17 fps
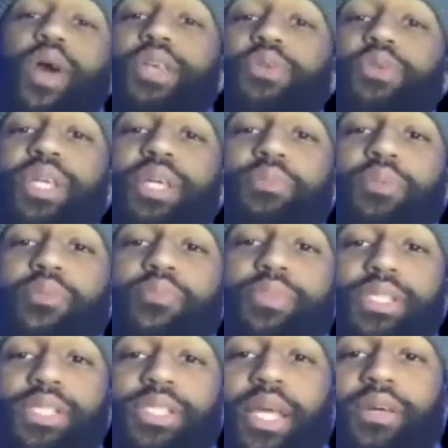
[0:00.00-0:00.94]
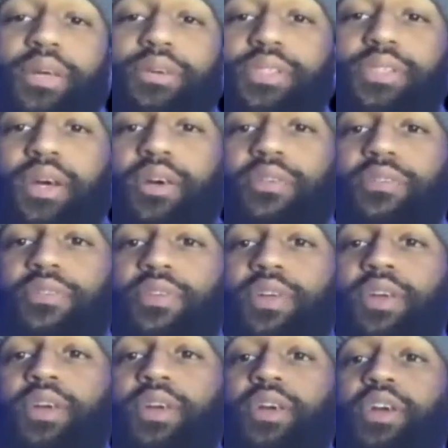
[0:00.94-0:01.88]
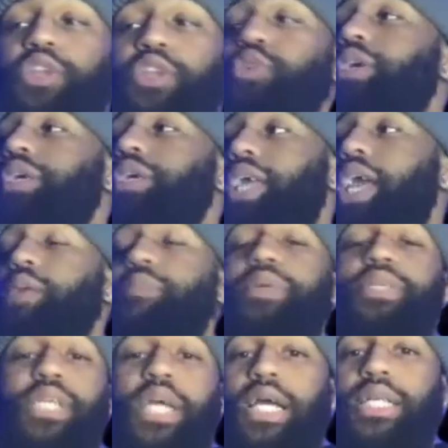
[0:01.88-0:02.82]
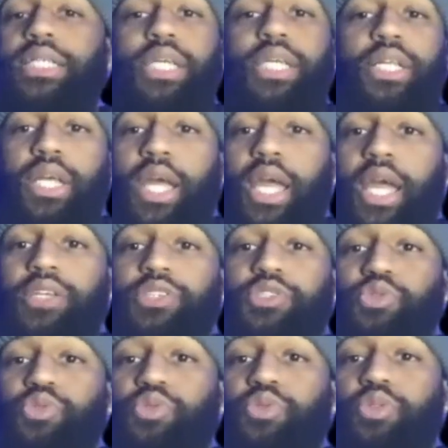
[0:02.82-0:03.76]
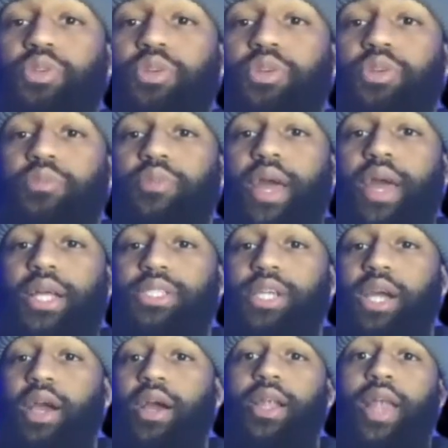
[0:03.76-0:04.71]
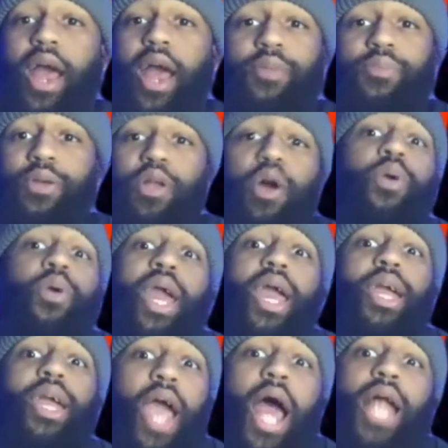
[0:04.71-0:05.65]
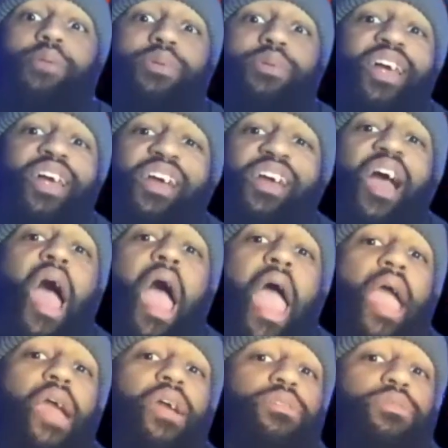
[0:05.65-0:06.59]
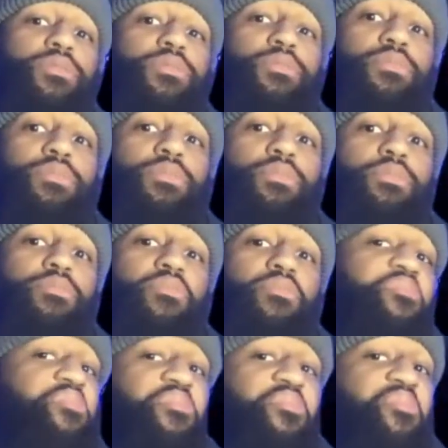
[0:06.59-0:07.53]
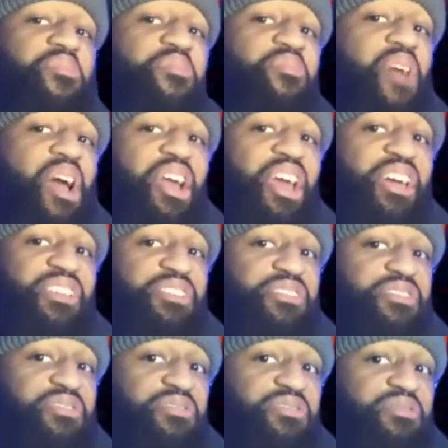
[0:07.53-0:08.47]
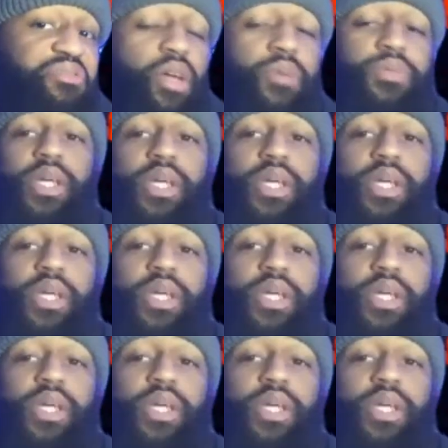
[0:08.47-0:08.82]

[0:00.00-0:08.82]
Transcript: you keep giving me stale stuff? You could have gave me John Cena and Drew McIntyre, and I'd have been okay. I'd have been like, all right, I guess. You know what I'm saying?